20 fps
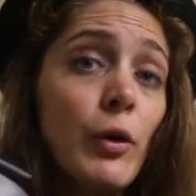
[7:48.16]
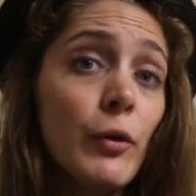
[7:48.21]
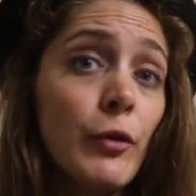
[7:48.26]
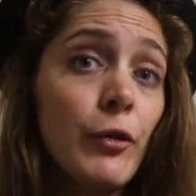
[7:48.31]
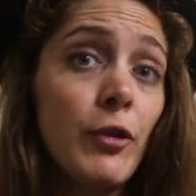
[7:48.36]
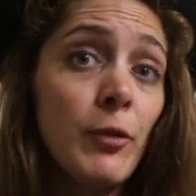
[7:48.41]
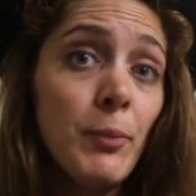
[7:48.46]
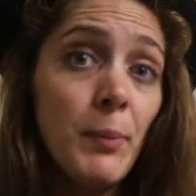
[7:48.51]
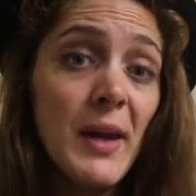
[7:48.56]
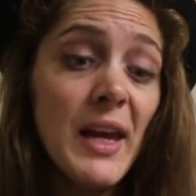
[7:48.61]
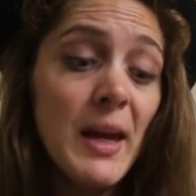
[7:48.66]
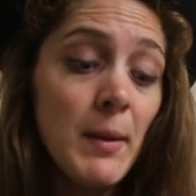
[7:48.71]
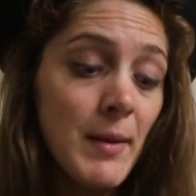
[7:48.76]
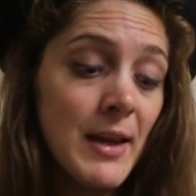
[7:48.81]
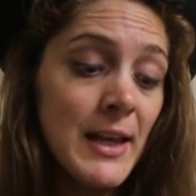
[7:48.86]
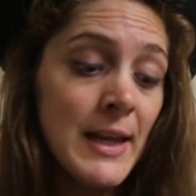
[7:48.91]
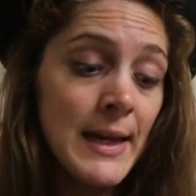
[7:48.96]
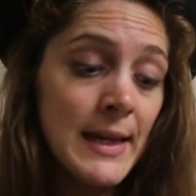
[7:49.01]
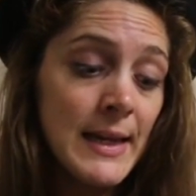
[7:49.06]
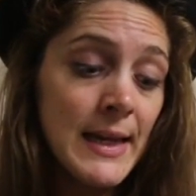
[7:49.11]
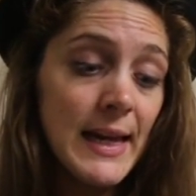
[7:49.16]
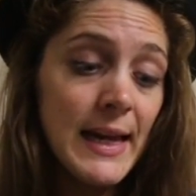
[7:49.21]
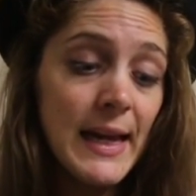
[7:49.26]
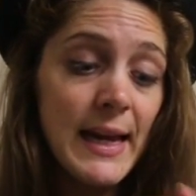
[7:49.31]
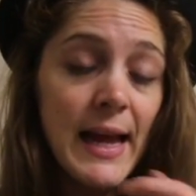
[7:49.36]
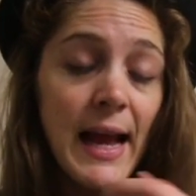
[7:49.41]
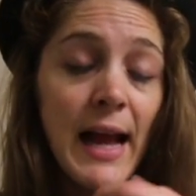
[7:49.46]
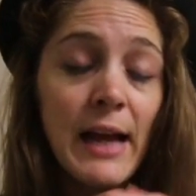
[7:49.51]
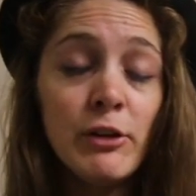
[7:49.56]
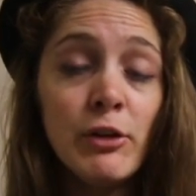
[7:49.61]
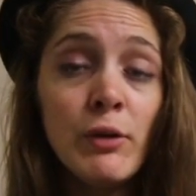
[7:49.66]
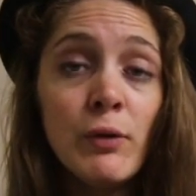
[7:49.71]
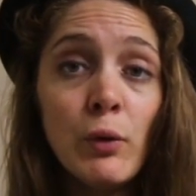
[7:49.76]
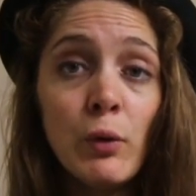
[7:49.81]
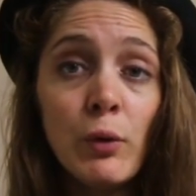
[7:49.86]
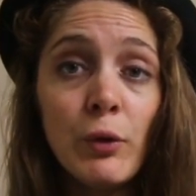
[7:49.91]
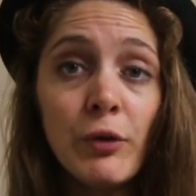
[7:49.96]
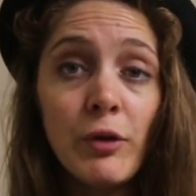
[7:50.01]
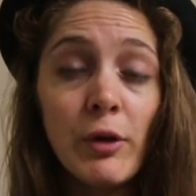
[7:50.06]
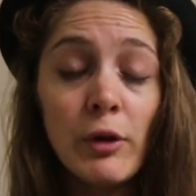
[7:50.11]
got spearmint in here, and you've
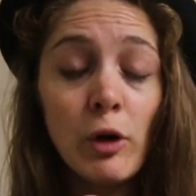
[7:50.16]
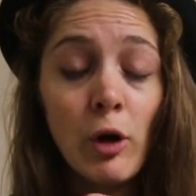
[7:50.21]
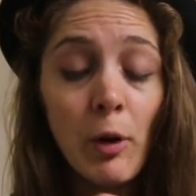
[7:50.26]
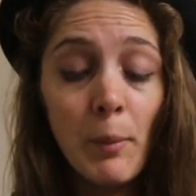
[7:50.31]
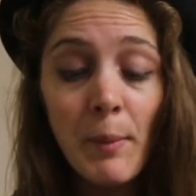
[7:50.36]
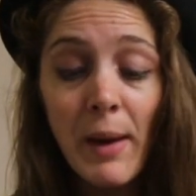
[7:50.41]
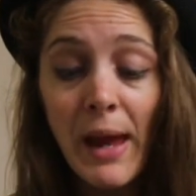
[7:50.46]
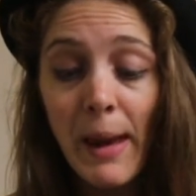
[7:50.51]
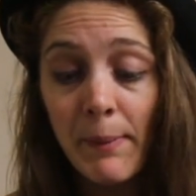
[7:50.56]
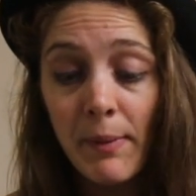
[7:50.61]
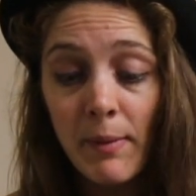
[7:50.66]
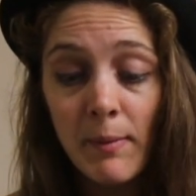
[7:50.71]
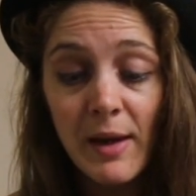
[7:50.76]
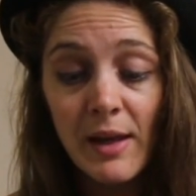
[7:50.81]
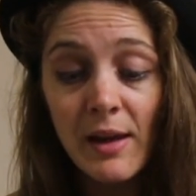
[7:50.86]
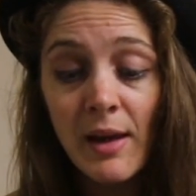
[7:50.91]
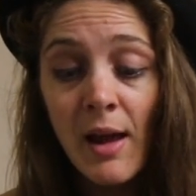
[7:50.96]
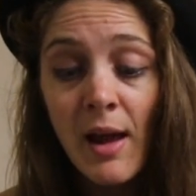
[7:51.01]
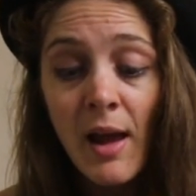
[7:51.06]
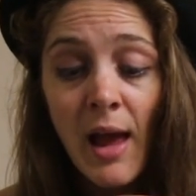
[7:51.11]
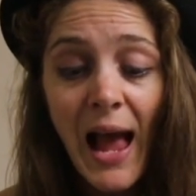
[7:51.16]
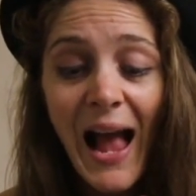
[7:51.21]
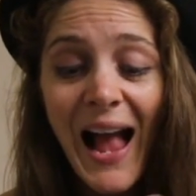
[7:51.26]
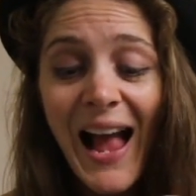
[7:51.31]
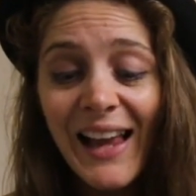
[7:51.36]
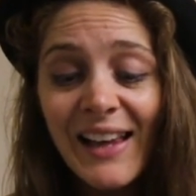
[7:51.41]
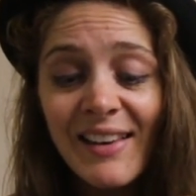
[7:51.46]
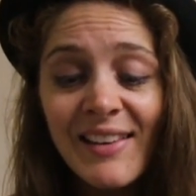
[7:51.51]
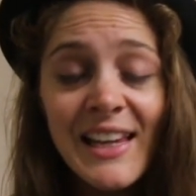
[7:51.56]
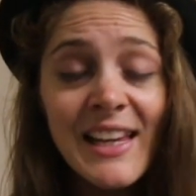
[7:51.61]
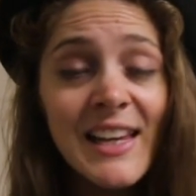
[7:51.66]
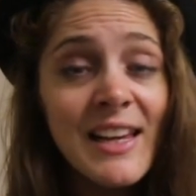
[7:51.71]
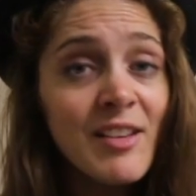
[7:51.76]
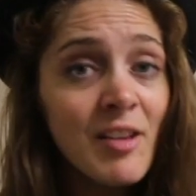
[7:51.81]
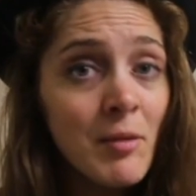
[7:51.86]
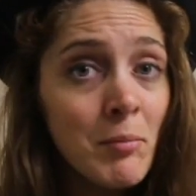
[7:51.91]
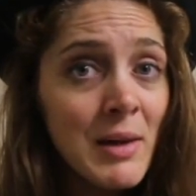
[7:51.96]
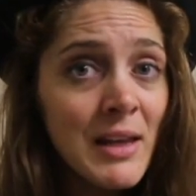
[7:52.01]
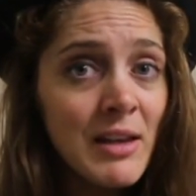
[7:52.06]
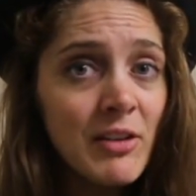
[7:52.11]
also got peppermint. And it
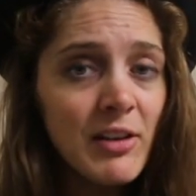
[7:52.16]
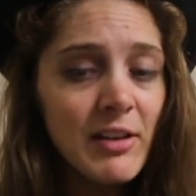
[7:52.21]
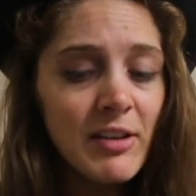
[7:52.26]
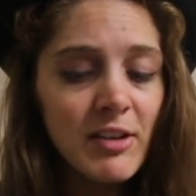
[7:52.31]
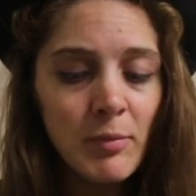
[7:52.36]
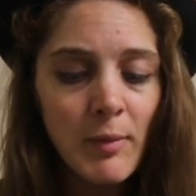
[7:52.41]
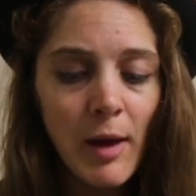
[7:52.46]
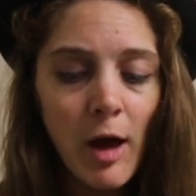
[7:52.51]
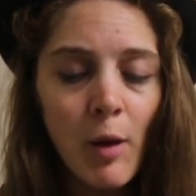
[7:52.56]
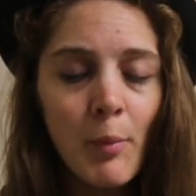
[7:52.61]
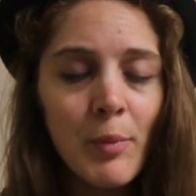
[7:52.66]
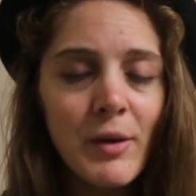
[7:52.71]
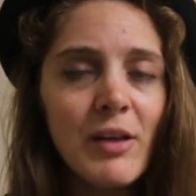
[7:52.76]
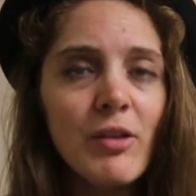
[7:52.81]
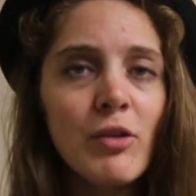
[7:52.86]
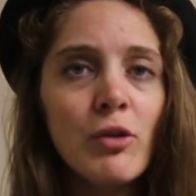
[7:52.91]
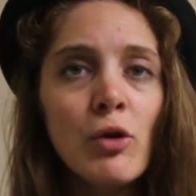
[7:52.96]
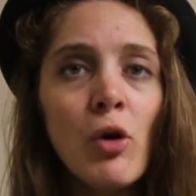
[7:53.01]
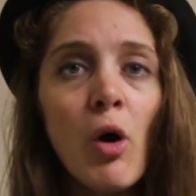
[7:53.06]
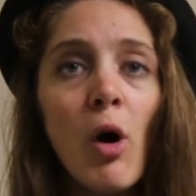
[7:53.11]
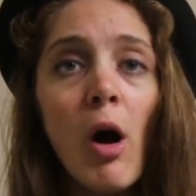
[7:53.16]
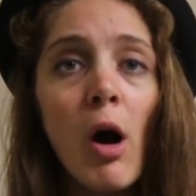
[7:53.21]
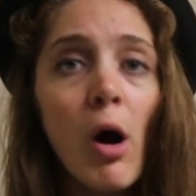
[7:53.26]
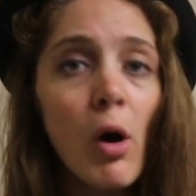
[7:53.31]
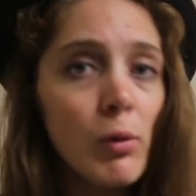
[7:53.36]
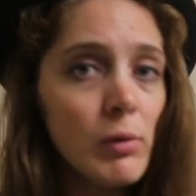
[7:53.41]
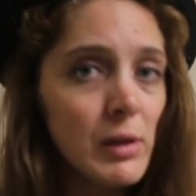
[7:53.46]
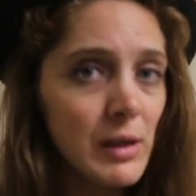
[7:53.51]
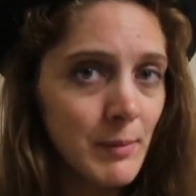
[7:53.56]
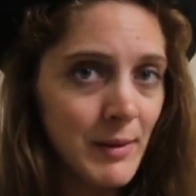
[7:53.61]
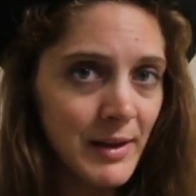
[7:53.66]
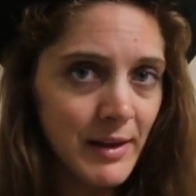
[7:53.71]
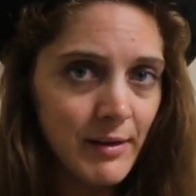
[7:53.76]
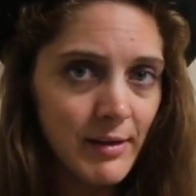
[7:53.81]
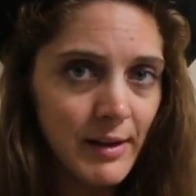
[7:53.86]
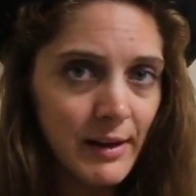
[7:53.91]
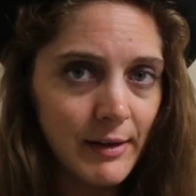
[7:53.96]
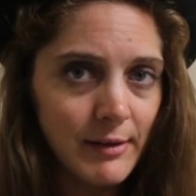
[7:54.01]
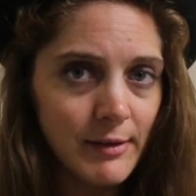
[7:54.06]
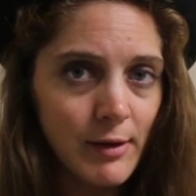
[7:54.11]
is a minty smell, but it's not wholly
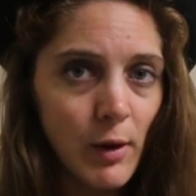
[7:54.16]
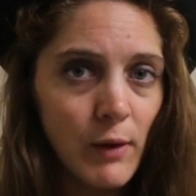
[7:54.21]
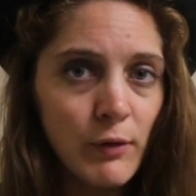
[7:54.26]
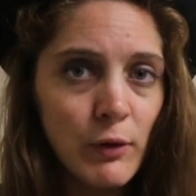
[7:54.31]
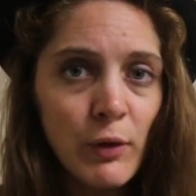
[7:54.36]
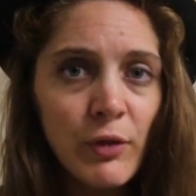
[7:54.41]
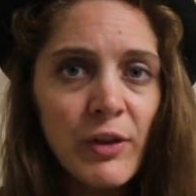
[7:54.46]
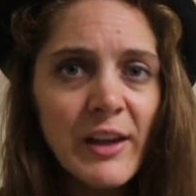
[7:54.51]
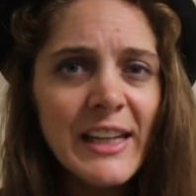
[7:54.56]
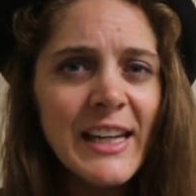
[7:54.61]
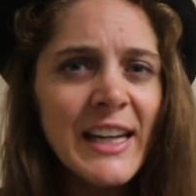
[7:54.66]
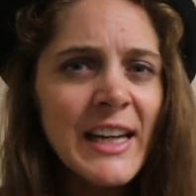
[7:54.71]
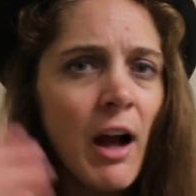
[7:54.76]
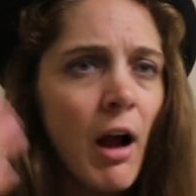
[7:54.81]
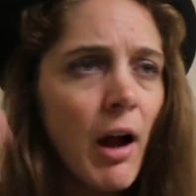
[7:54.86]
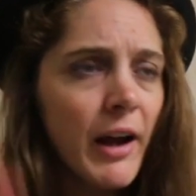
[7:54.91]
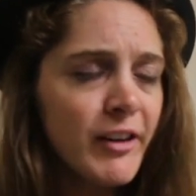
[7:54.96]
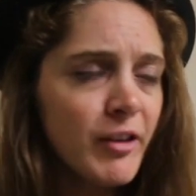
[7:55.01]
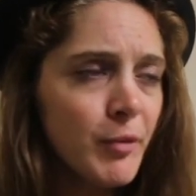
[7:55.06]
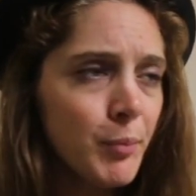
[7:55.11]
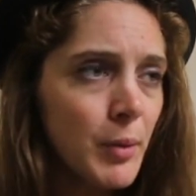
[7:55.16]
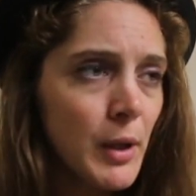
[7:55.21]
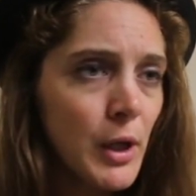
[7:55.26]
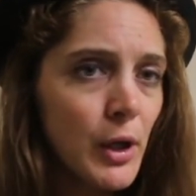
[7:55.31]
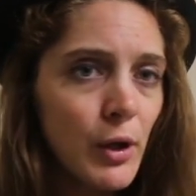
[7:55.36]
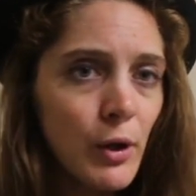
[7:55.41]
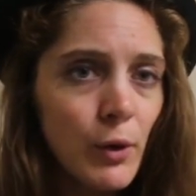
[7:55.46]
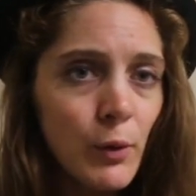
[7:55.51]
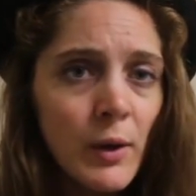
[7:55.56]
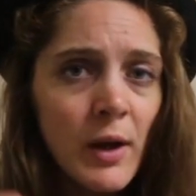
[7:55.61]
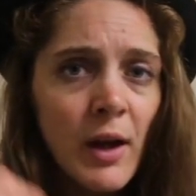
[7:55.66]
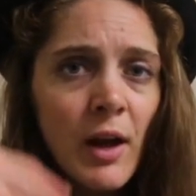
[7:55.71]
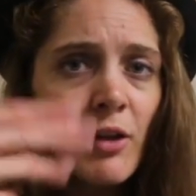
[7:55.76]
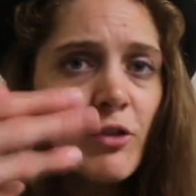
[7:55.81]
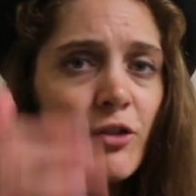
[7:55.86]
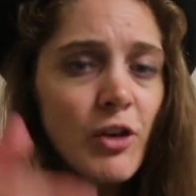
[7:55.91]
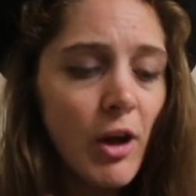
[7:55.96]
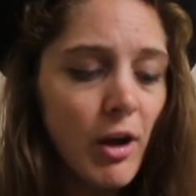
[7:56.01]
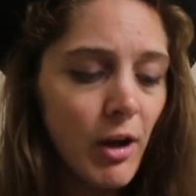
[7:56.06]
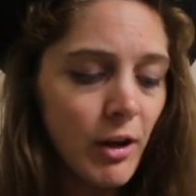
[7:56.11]
minty. So if you're thinking ice blue,
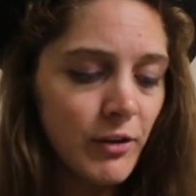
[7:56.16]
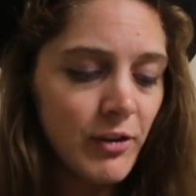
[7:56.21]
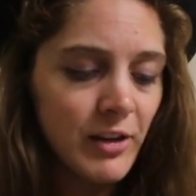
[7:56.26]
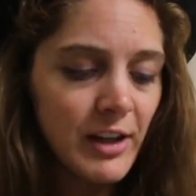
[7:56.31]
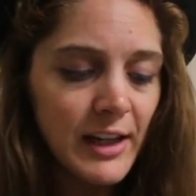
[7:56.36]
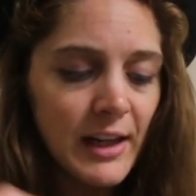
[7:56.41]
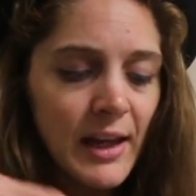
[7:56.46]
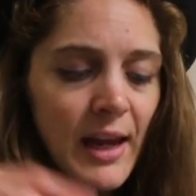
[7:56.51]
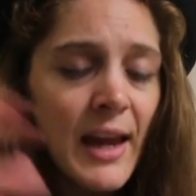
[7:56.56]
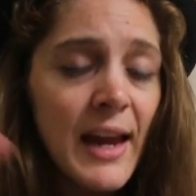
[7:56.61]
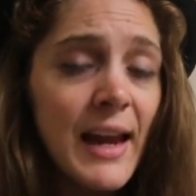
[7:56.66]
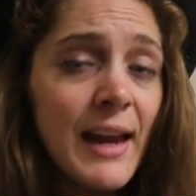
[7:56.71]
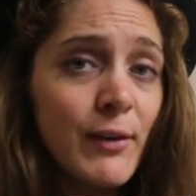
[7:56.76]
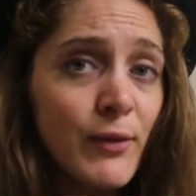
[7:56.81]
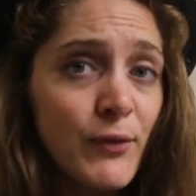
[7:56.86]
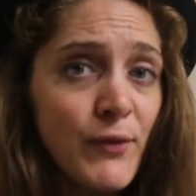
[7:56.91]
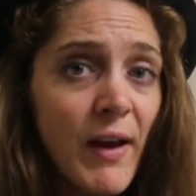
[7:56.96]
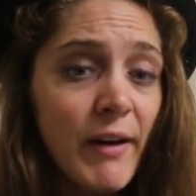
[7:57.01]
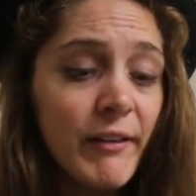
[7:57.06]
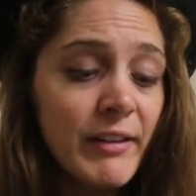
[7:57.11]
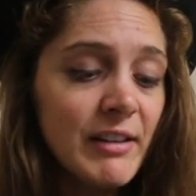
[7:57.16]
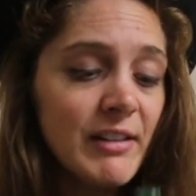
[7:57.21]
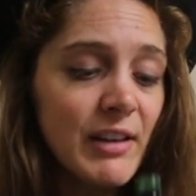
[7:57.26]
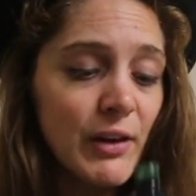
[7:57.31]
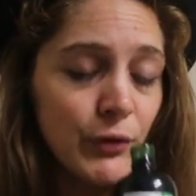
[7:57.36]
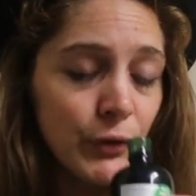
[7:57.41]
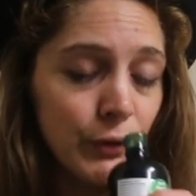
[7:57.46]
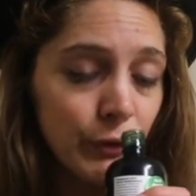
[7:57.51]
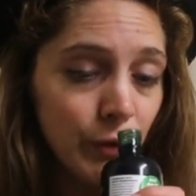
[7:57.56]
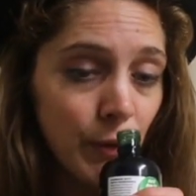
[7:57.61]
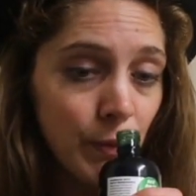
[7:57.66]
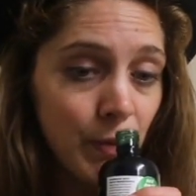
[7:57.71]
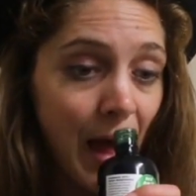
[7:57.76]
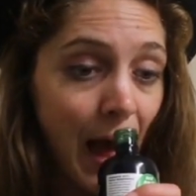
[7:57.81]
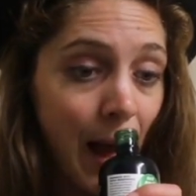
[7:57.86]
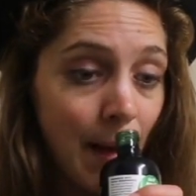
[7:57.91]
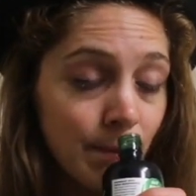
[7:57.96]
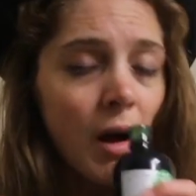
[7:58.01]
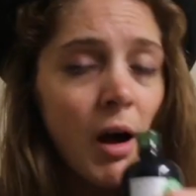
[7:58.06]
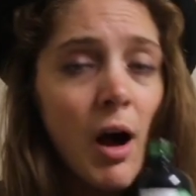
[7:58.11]
dirty, it's very different from
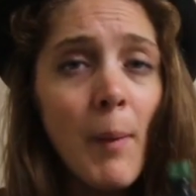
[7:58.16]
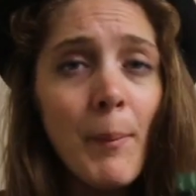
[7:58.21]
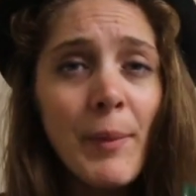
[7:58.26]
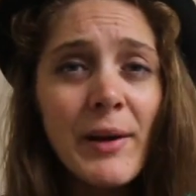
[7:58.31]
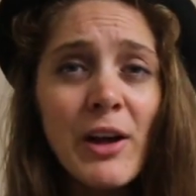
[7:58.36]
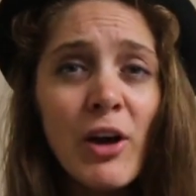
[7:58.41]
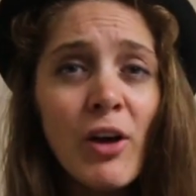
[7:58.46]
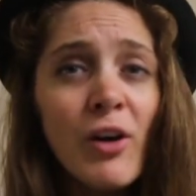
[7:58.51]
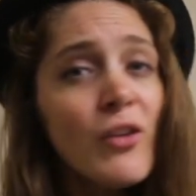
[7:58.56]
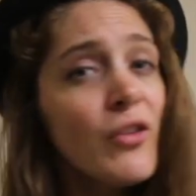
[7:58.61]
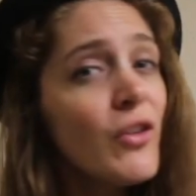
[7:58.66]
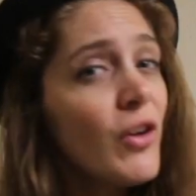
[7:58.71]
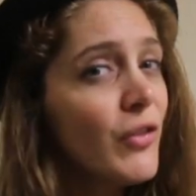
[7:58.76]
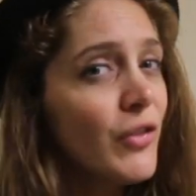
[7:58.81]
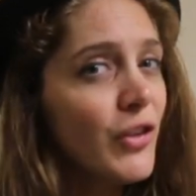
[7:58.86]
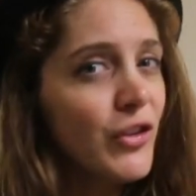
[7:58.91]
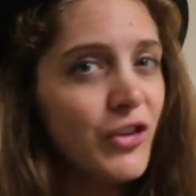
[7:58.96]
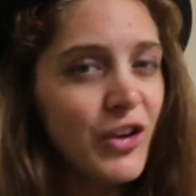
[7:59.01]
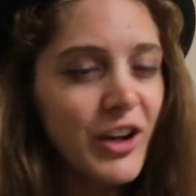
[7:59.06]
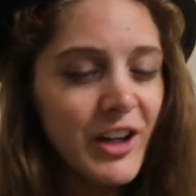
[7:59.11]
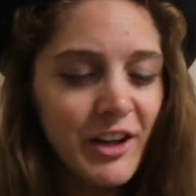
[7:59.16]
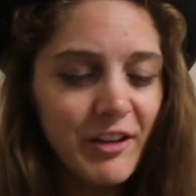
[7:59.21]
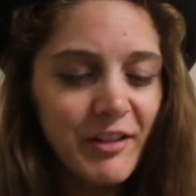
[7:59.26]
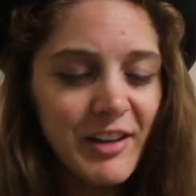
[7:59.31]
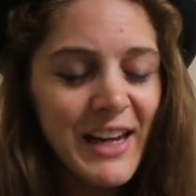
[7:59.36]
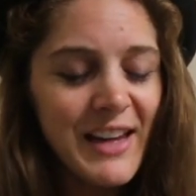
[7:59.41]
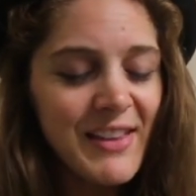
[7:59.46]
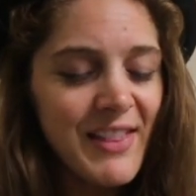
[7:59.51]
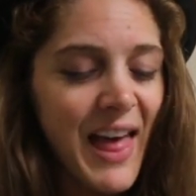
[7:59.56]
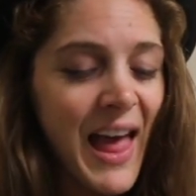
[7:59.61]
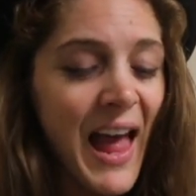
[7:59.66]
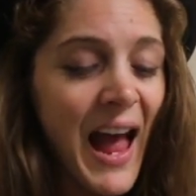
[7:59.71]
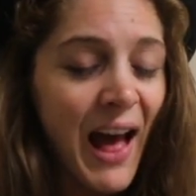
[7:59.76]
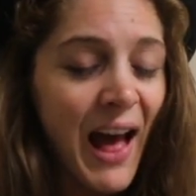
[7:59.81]
that. Because of the chicory in there